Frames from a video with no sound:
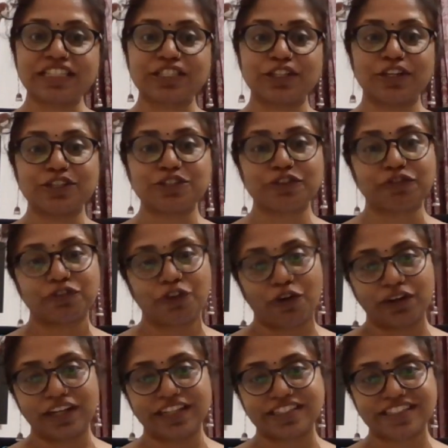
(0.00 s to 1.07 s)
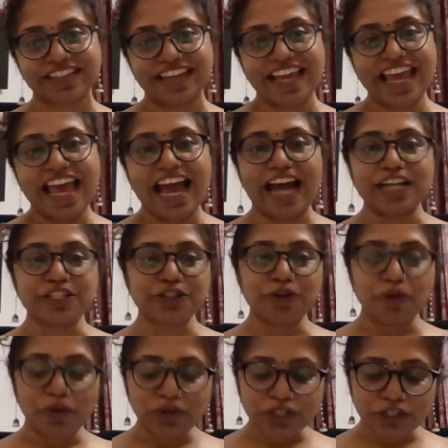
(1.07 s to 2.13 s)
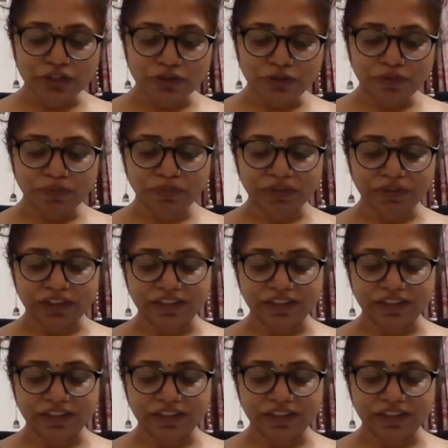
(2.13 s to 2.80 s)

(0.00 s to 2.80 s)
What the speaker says: search of knowledge, and she goes into